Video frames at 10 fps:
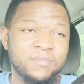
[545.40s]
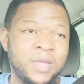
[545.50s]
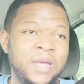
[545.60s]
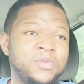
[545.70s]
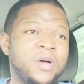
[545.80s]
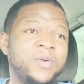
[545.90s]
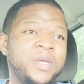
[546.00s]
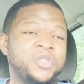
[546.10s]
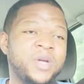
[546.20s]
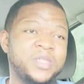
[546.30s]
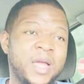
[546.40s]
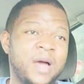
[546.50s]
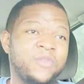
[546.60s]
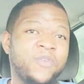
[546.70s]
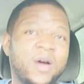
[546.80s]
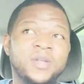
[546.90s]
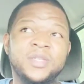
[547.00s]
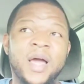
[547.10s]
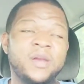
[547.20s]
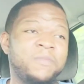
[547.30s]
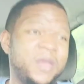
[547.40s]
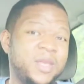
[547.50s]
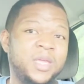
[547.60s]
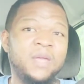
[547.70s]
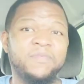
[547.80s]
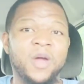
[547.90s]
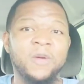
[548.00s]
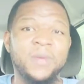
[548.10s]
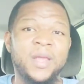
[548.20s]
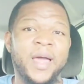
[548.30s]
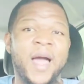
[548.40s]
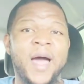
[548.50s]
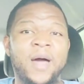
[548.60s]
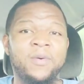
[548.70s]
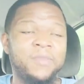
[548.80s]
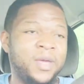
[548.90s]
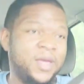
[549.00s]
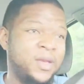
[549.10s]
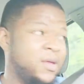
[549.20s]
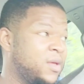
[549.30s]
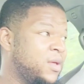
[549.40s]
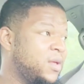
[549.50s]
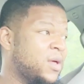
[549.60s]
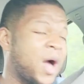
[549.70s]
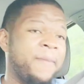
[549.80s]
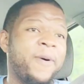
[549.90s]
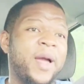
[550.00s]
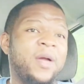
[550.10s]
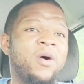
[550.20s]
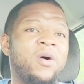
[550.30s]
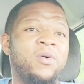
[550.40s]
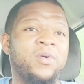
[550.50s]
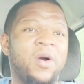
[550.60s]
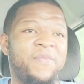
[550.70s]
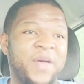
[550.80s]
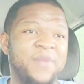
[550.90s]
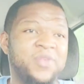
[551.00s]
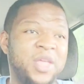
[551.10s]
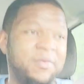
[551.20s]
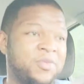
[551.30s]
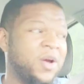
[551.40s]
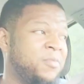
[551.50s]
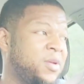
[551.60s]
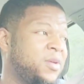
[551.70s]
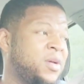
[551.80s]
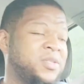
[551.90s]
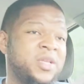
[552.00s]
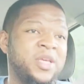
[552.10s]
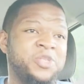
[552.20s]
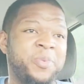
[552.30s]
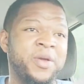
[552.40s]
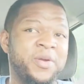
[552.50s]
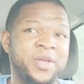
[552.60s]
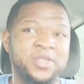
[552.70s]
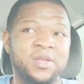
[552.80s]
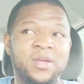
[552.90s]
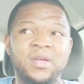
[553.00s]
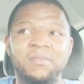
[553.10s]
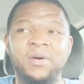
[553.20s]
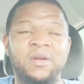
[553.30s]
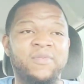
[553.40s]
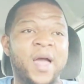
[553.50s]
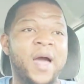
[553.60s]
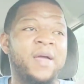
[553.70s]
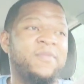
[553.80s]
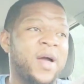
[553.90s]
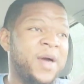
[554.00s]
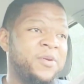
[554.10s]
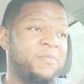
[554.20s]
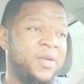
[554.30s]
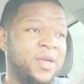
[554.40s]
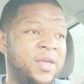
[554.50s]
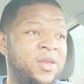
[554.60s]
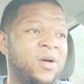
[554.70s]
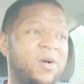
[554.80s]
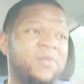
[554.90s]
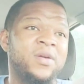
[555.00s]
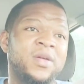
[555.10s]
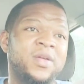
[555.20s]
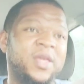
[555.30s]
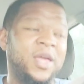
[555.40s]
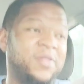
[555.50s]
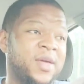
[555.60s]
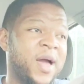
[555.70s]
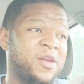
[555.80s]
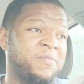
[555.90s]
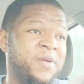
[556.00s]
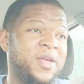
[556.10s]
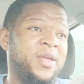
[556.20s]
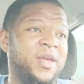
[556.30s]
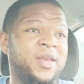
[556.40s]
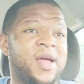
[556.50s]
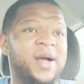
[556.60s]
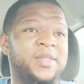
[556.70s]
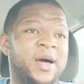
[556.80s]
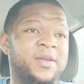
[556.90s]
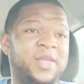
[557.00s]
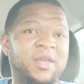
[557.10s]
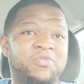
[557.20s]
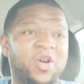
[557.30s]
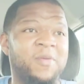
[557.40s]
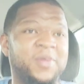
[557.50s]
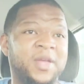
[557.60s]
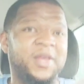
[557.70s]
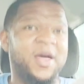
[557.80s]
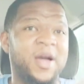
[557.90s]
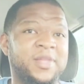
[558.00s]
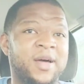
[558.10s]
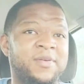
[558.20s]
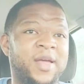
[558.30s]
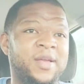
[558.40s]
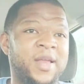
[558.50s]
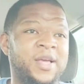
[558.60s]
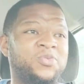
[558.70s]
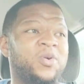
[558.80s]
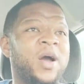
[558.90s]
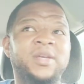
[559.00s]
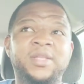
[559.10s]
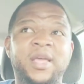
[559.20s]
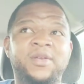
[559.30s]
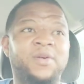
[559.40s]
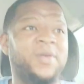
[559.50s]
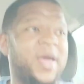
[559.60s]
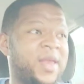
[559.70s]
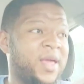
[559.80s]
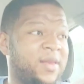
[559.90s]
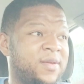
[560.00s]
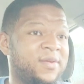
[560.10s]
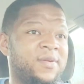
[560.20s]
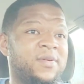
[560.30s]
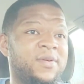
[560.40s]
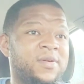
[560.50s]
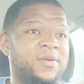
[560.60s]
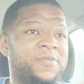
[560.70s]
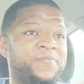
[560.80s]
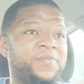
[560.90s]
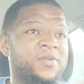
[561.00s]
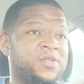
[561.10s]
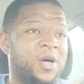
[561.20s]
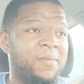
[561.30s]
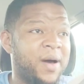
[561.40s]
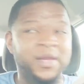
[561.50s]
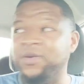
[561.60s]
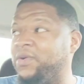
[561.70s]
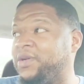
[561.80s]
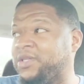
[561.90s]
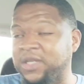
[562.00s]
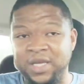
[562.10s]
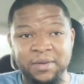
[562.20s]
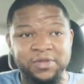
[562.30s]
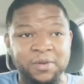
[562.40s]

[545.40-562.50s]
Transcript: But he was gonna get stretched. Now, as far as Conor Benn and Keith Thurman, like, oh man, I'm probably gonna gonna favor Keith Thurman because of the experience. But if if Conor Benn, you know, even Conor Benn getting knocked out or Keith Thurman getting knocked out, that that's where I stand on that at. Somebody going to sleep.